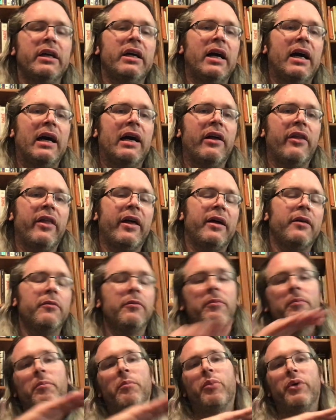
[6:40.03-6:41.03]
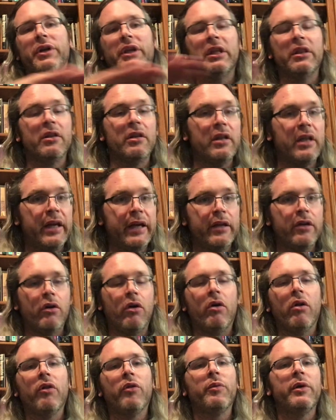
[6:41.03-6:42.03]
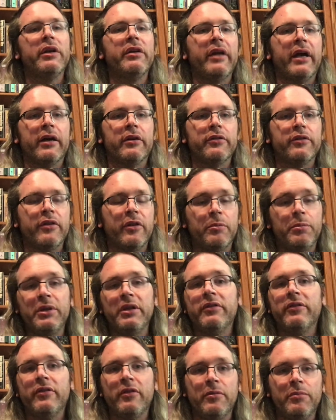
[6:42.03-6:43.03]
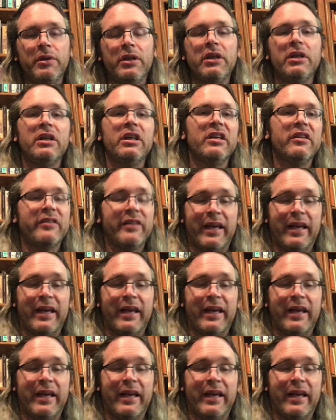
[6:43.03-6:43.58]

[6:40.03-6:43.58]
uh, that bringing the light all the way down to the PCB is